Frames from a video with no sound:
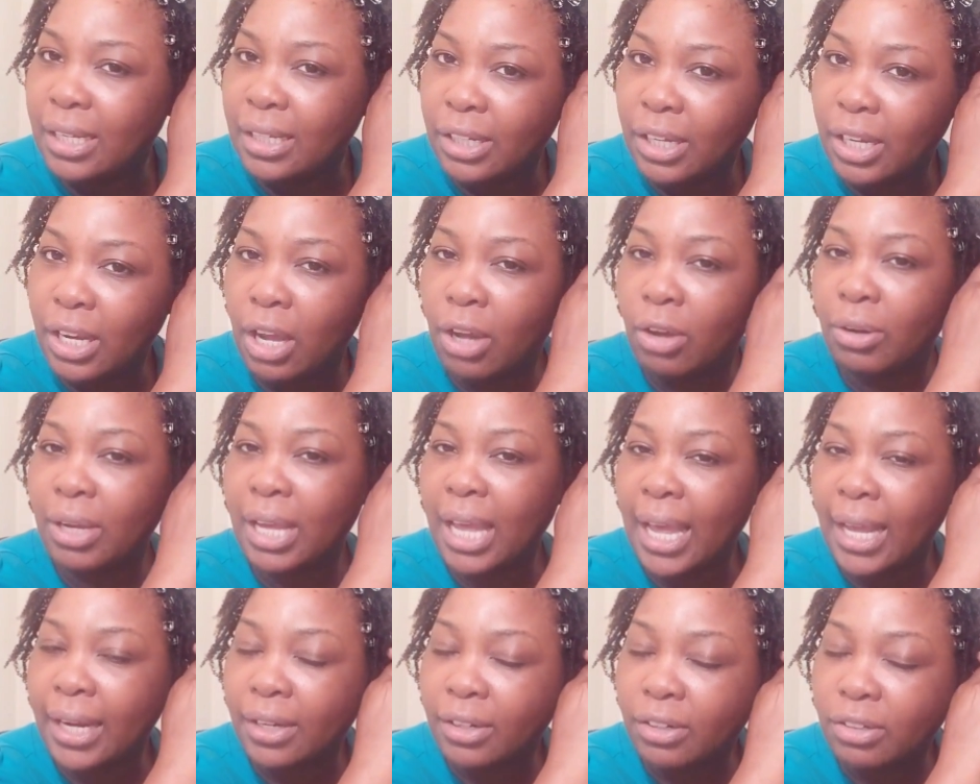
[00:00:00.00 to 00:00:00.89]

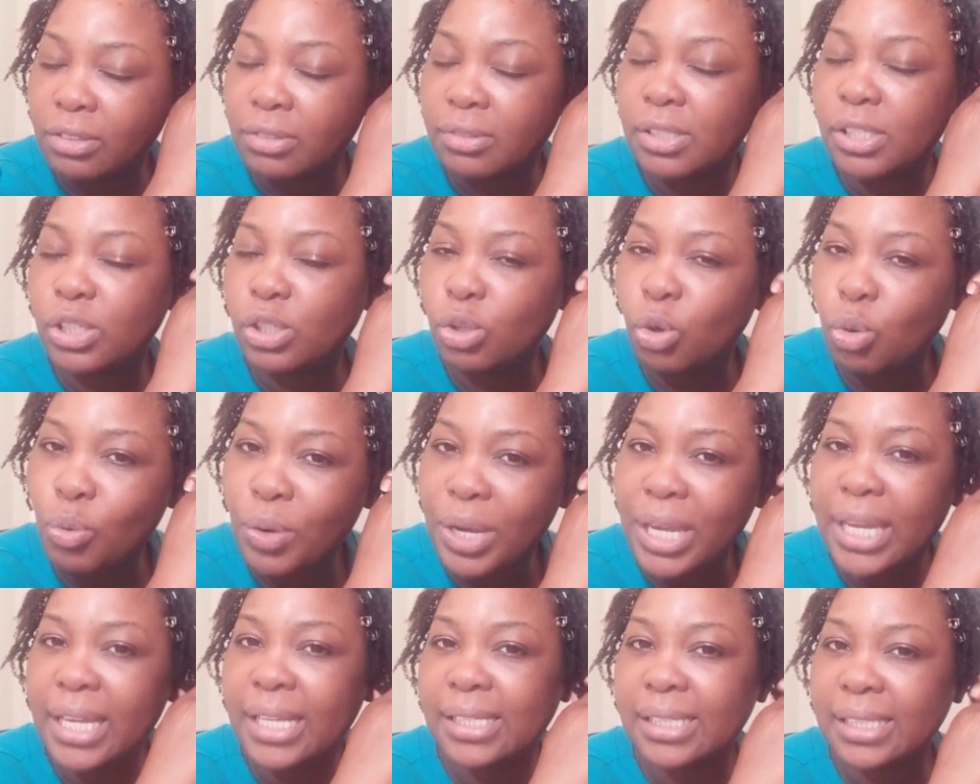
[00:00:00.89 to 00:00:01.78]
kind of
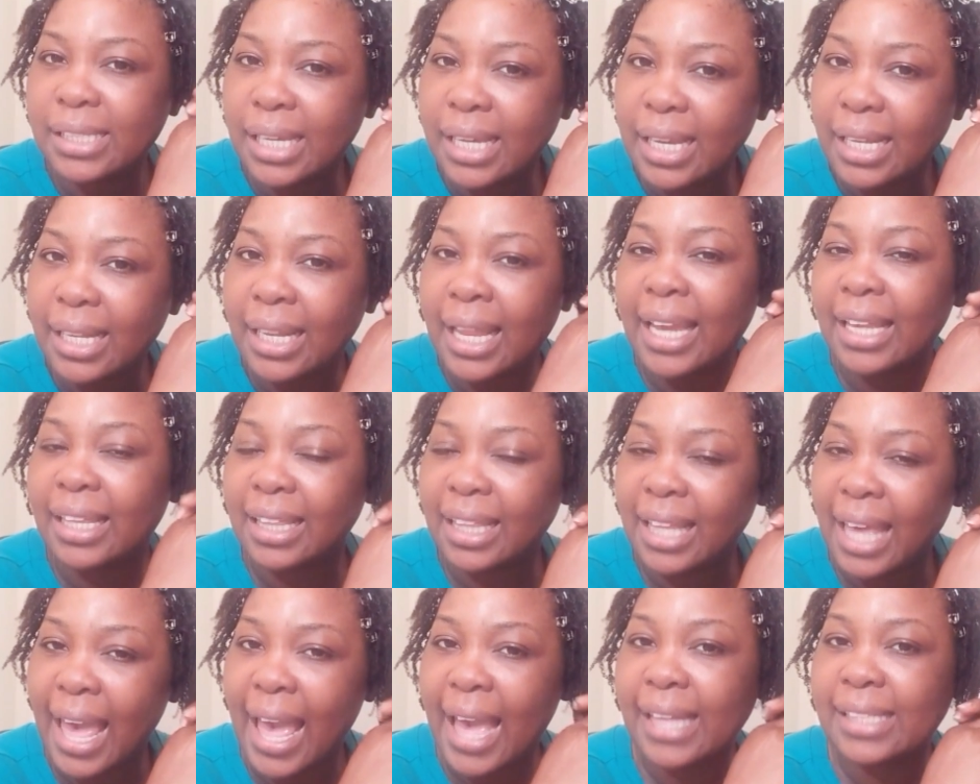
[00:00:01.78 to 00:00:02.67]
squeeze it like
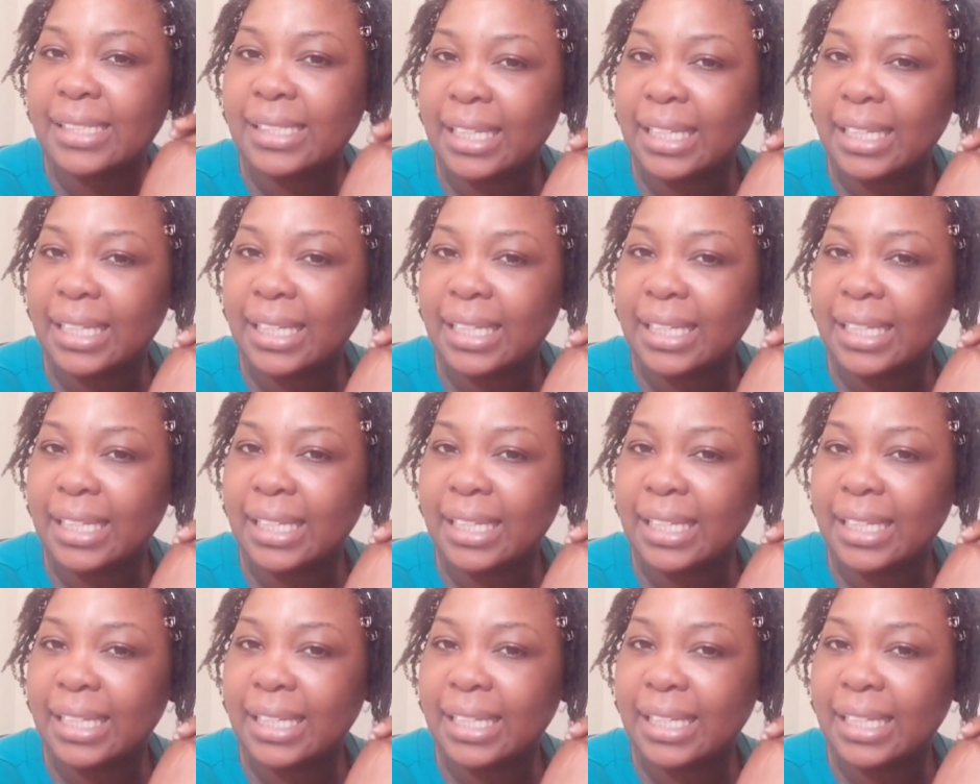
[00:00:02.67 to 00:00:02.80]
that